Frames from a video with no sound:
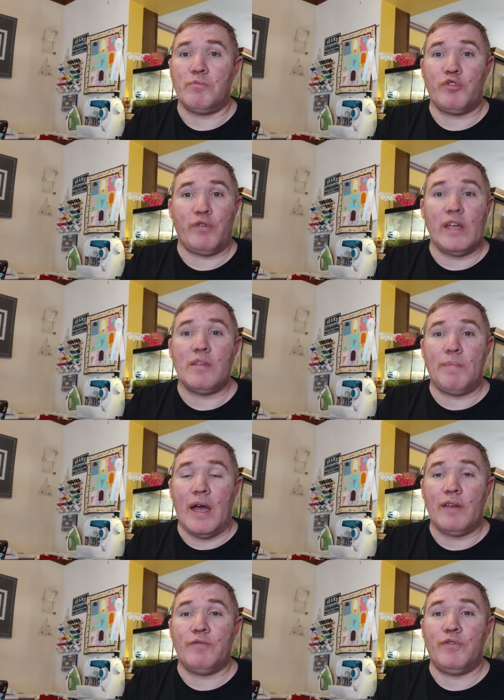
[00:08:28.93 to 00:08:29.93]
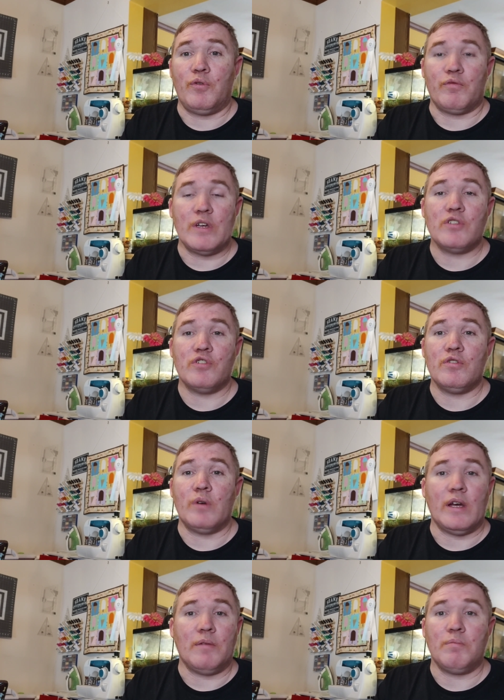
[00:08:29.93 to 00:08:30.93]
create the pattern for,
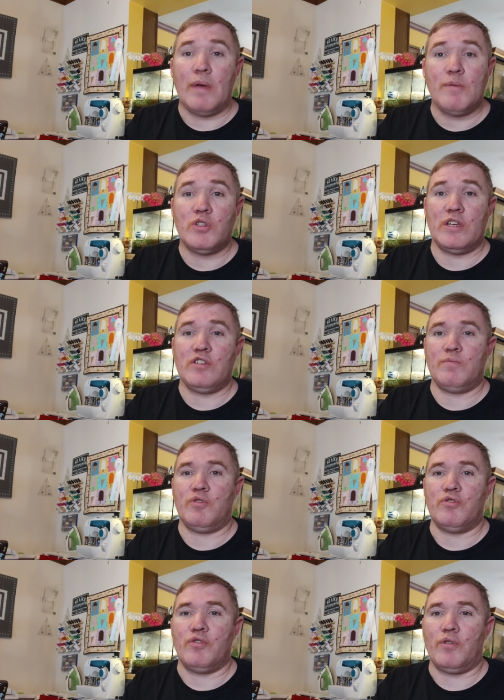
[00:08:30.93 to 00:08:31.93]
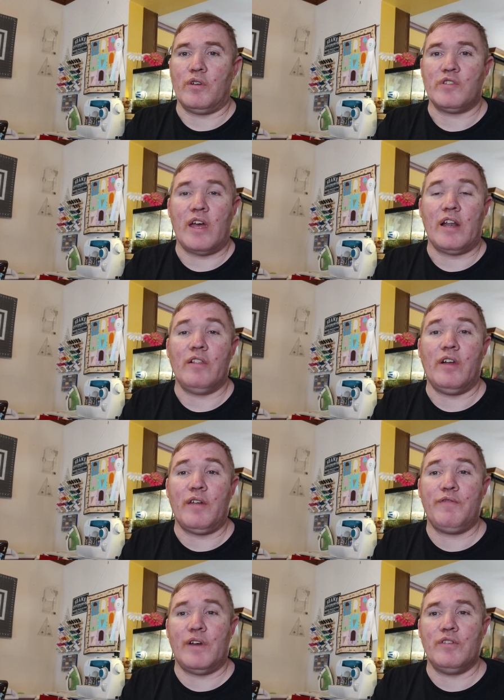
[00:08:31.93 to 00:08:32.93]
redo, and maybe teach some tutorials. I had a lot
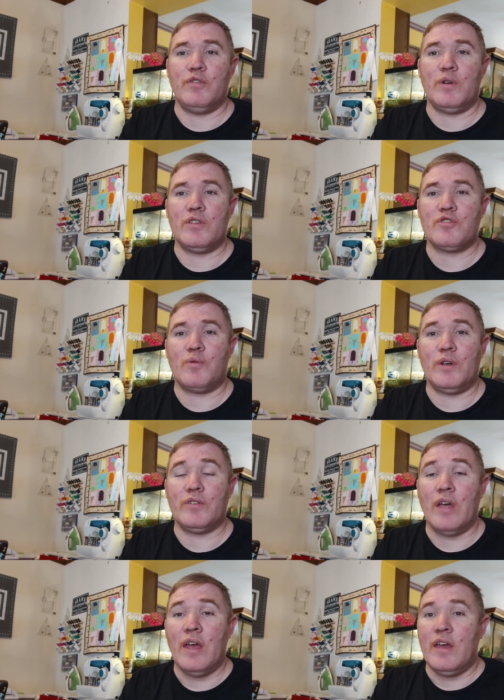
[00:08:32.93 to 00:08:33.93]
of fun doing this quilt.